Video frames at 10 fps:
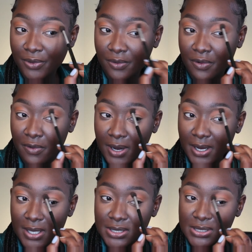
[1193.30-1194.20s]

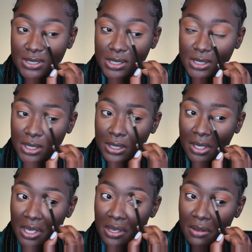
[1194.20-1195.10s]
credit
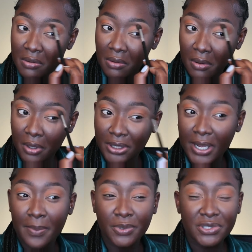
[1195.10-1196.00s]
or
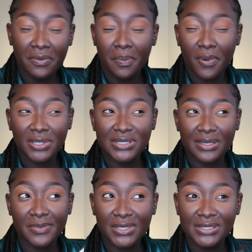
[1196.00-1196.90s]
they're able to report
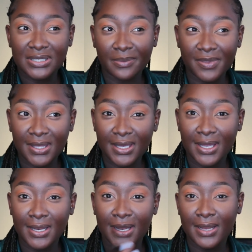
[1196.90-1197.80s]
something,
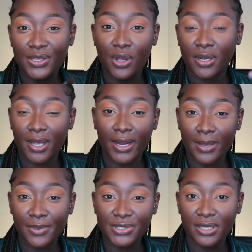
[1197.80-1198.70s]
and then you're not
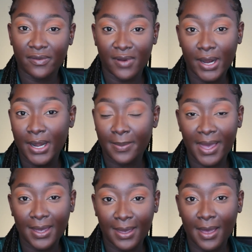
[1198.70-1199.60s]
able to create a
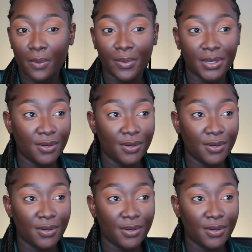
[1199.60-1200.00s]
bank account with